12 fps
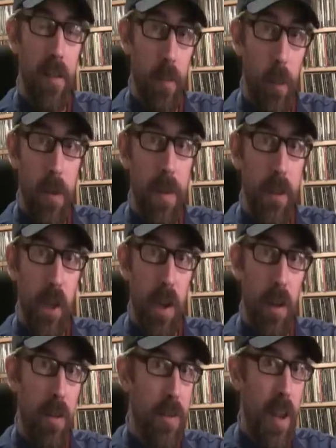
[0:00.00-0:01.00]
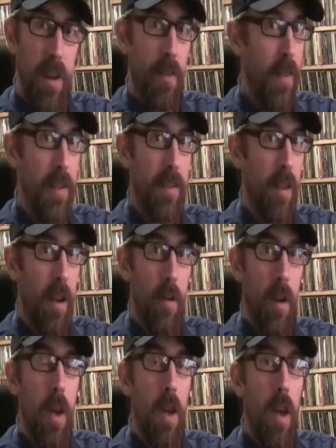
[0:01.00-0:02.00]
and support the Juggalos? I don't think so.
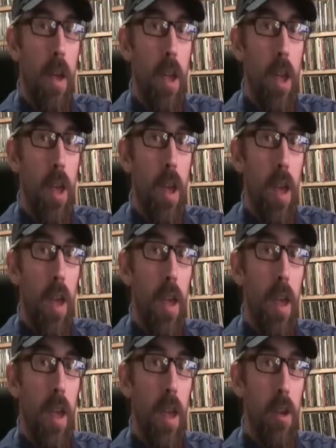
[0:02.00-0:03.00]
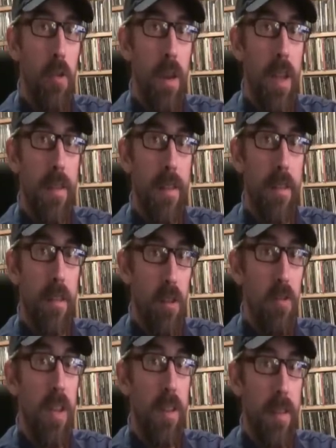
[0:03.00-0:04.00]
You need
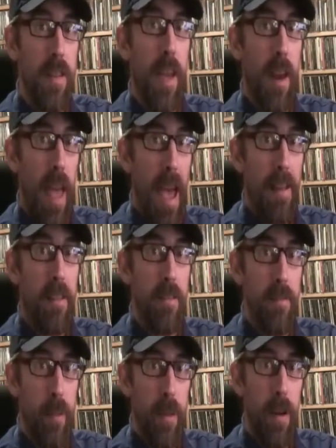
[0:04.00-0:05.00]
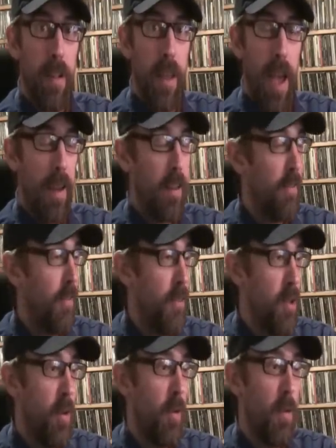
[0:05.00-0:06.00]
to get active, politically active.
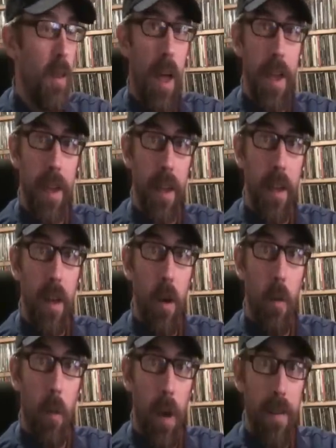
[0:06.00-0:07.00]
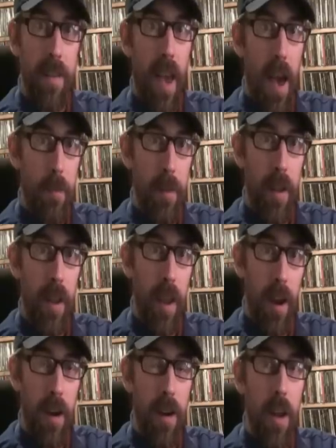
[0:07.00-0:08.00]
If you don't like what is happening
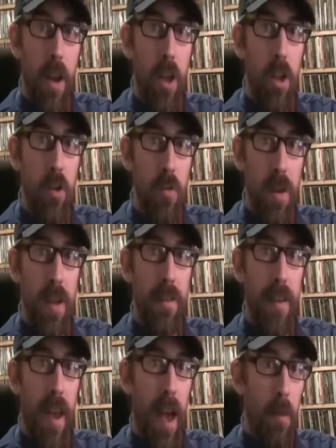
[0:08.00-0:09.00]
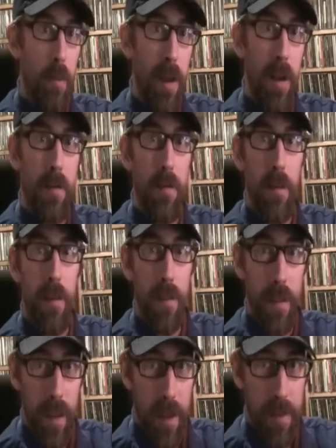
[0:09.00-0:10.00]
here, you need to help out
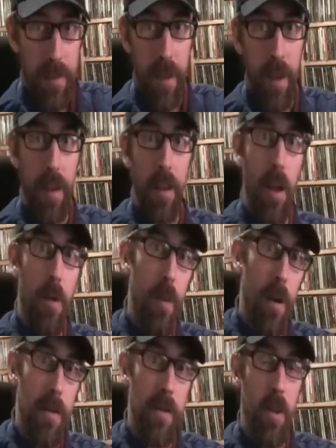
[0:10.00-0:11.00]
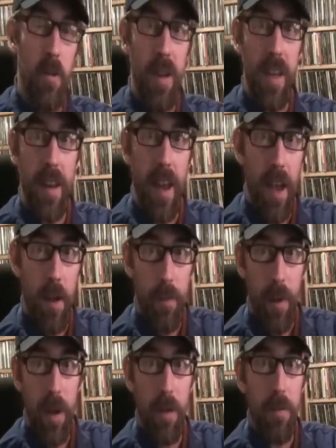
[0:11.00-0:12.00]
the Insane Clown Posse. You need to
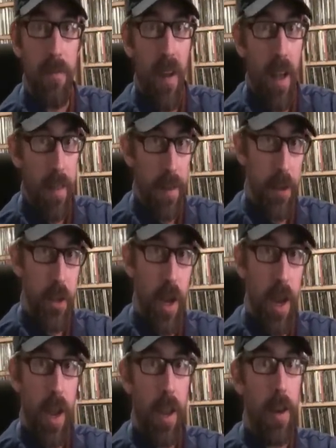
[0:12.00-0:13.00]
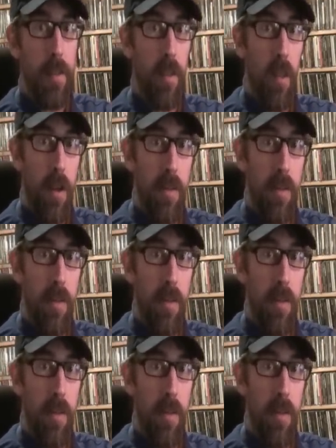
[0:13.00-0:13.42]
help out Violent J and his